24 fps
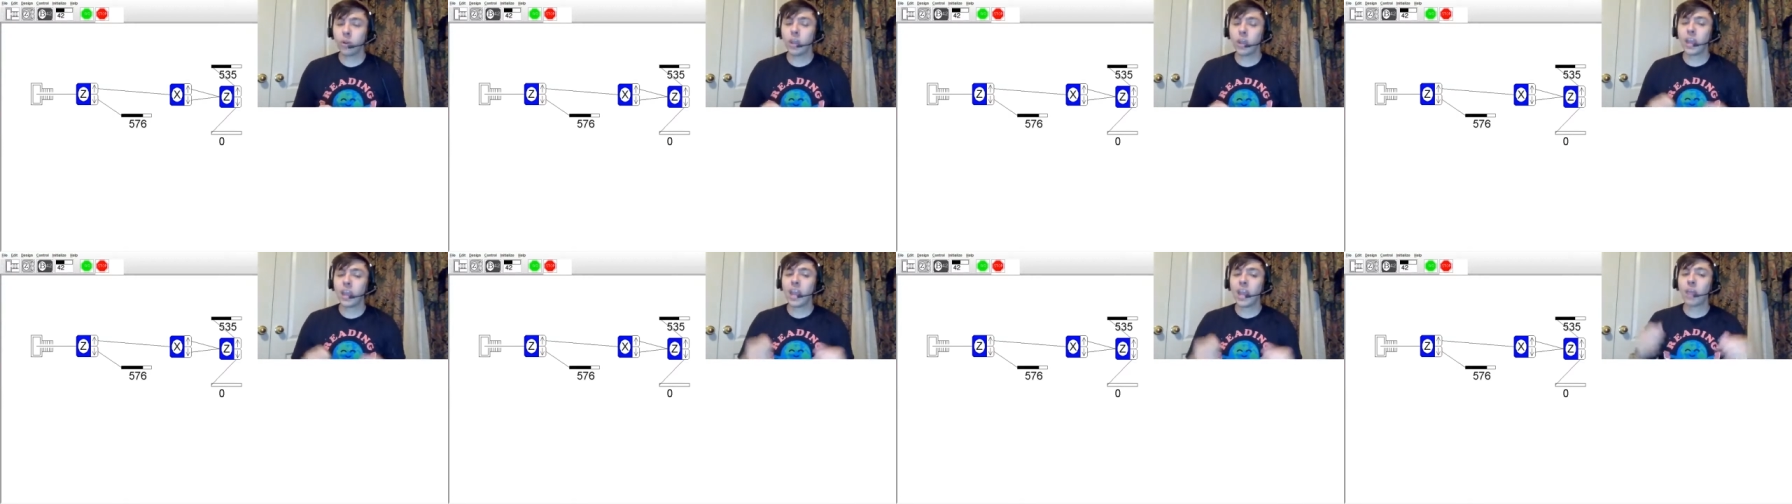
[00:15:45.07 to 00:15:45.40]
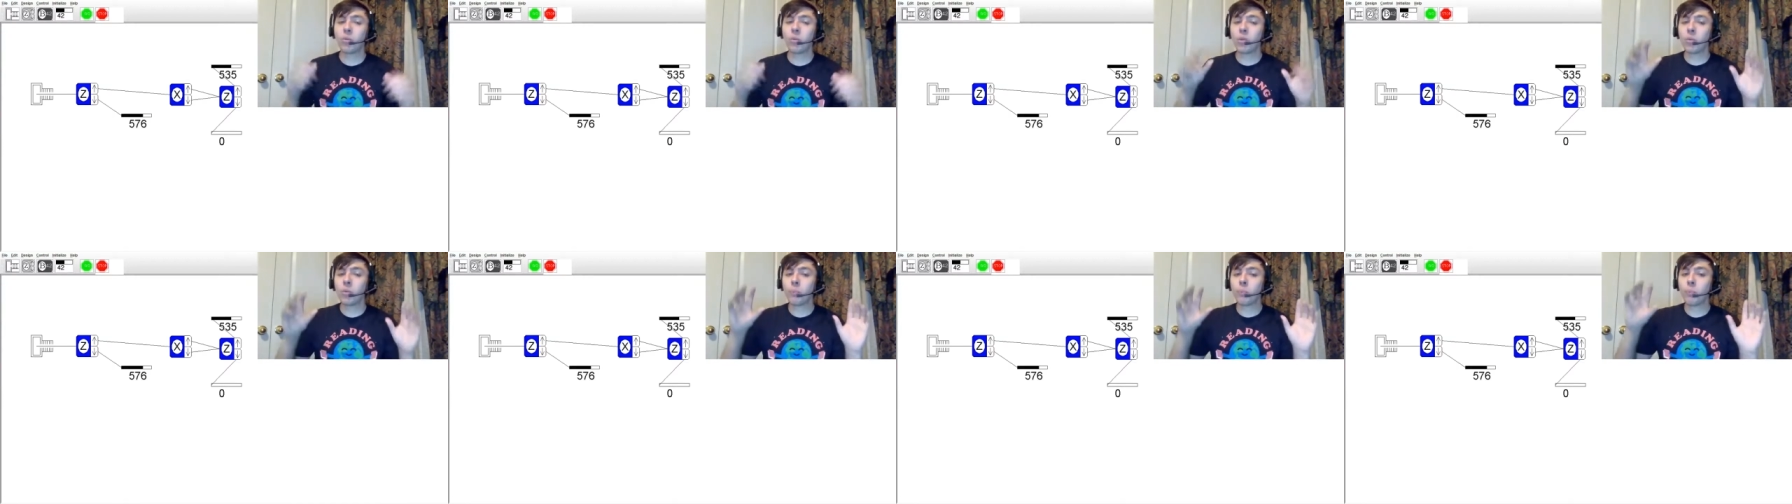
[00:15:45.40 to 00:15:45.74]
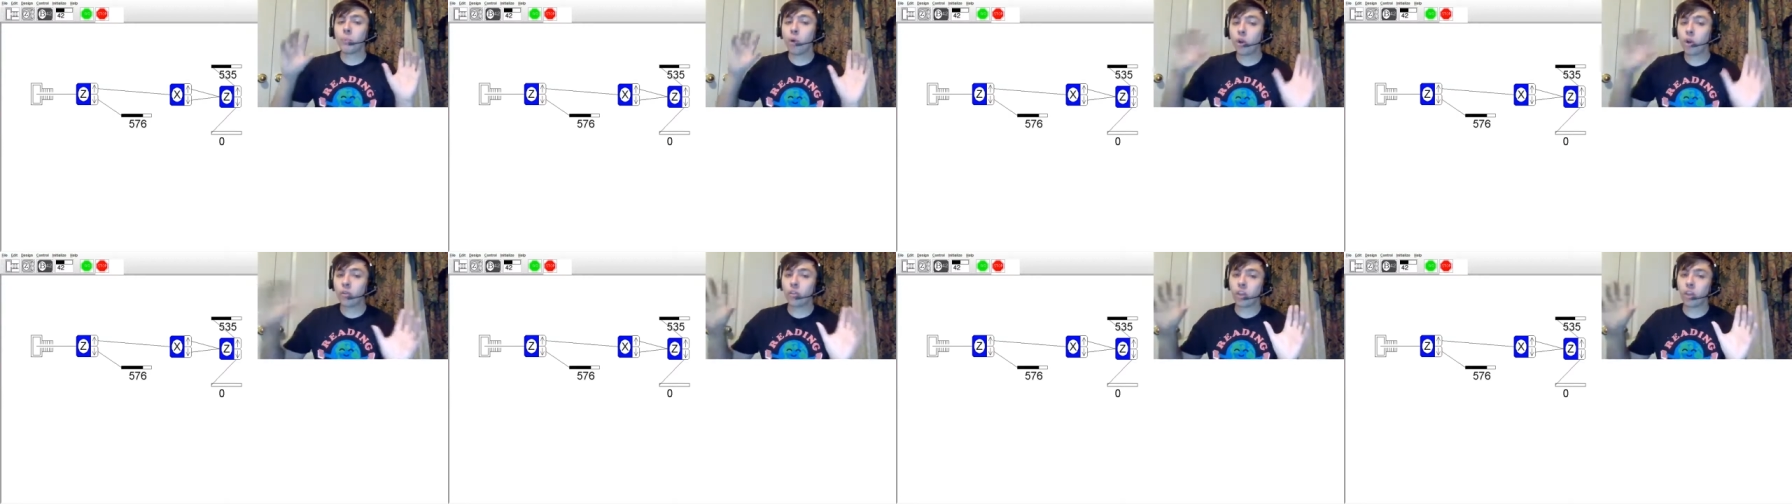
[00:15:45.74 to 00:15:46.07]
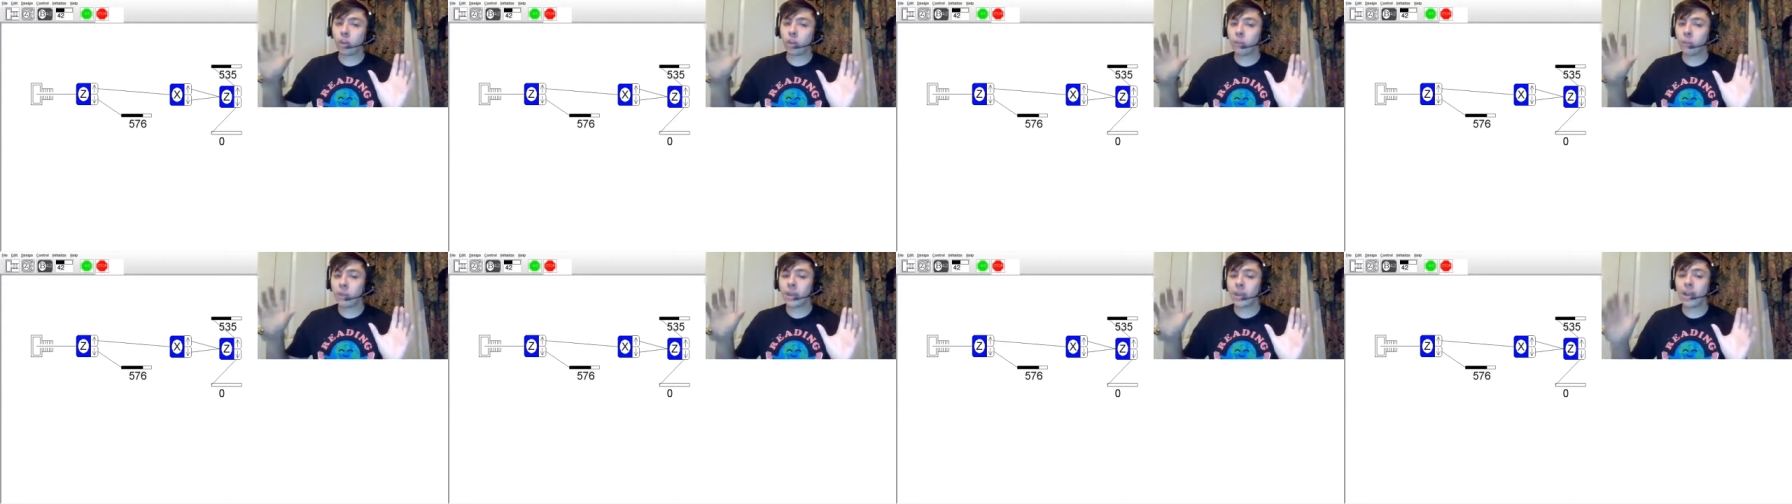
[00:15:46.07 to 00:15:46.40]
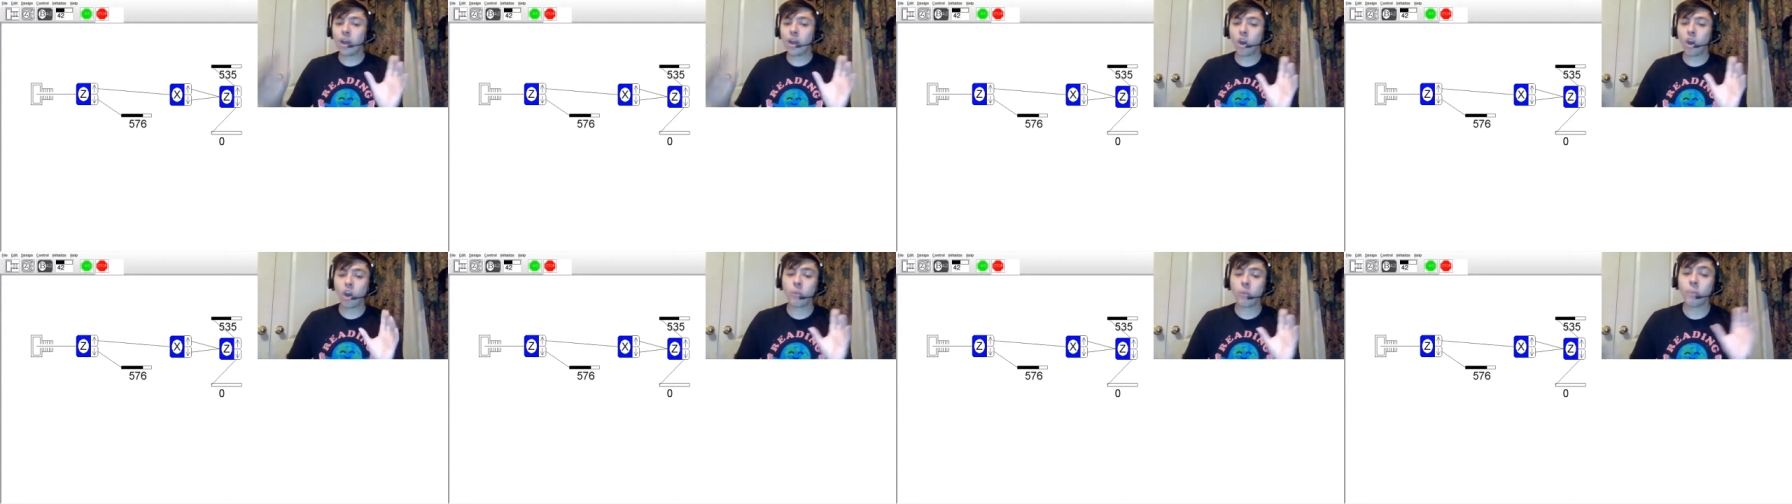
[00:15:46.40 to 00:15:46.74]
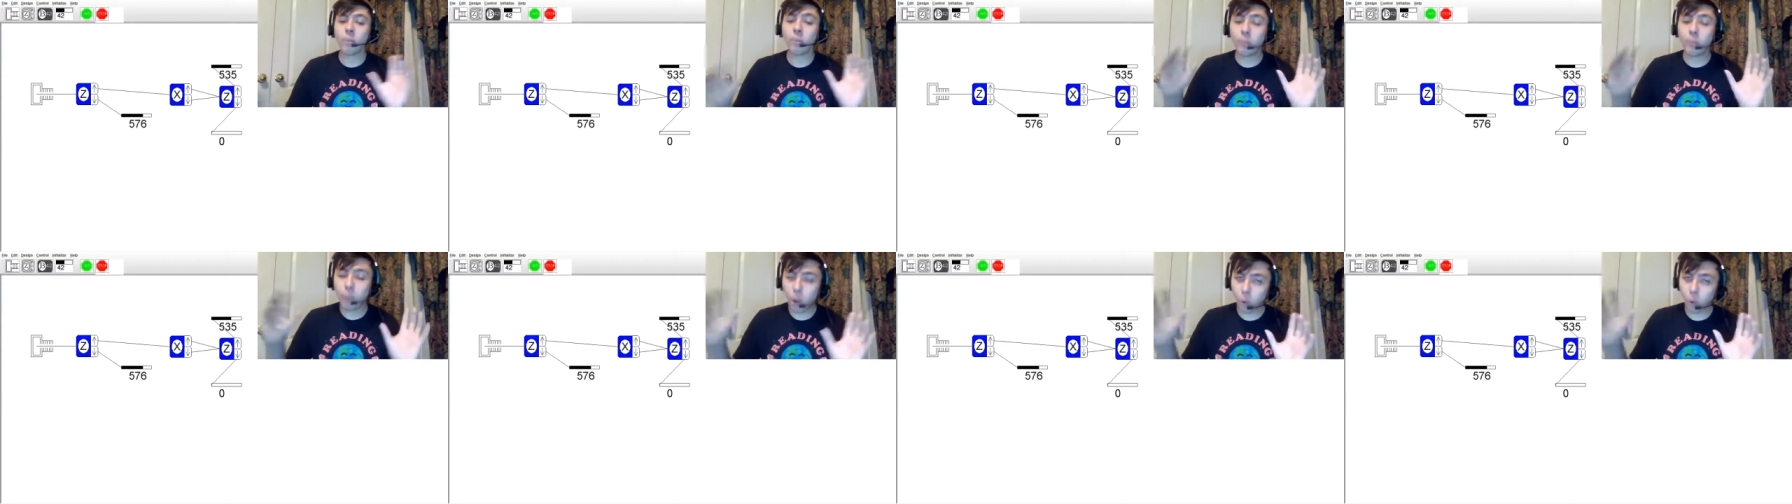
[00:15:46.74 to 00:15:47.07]
and we would put them on
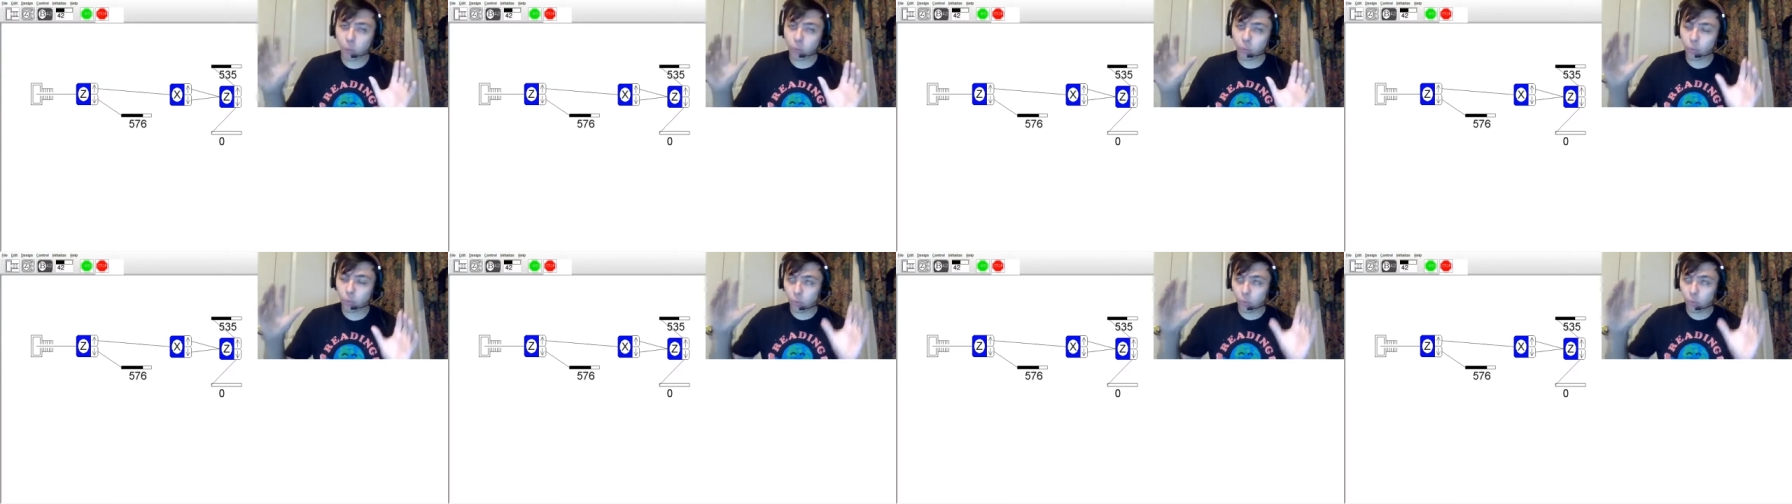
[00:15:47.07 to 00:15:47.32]
both